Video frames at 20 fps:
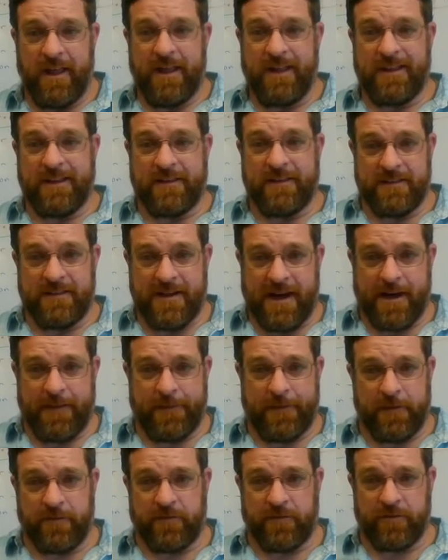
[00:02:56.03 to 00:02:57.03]
is
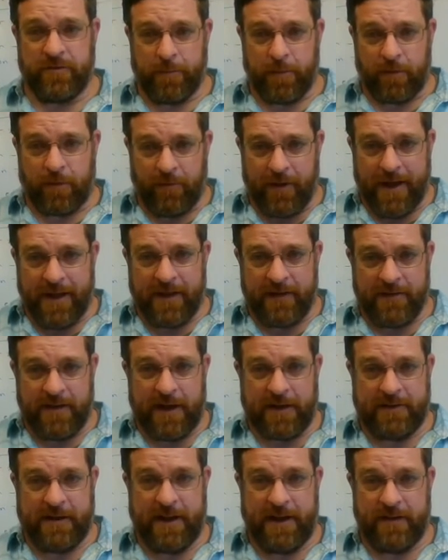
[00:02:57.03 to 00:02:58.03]
not the super right
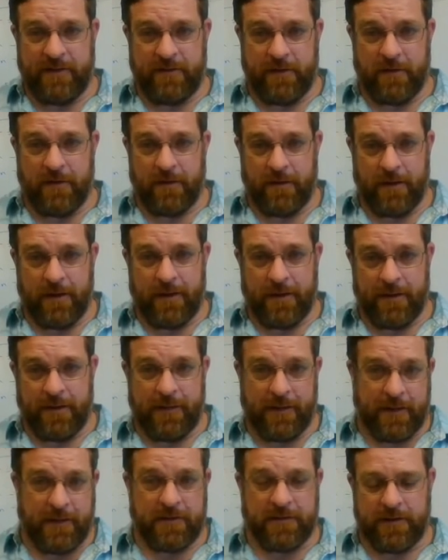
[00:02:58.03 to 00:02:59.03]
exact answer, uh,
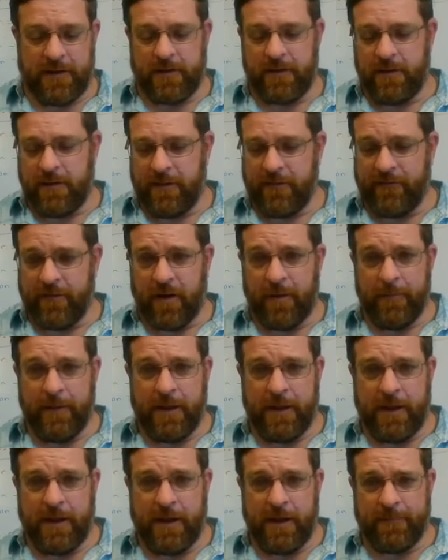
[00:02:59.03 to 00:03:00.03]
like I said in the very
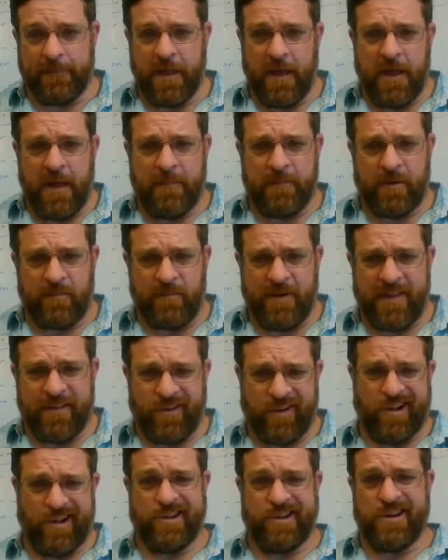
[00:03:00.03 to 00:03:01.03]
beginning, but
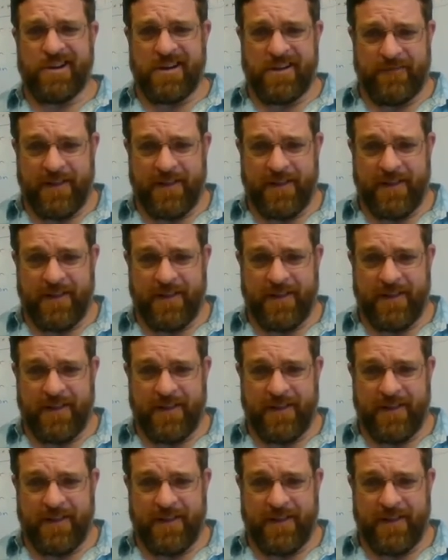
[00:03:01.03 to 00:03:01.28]
rather a good enough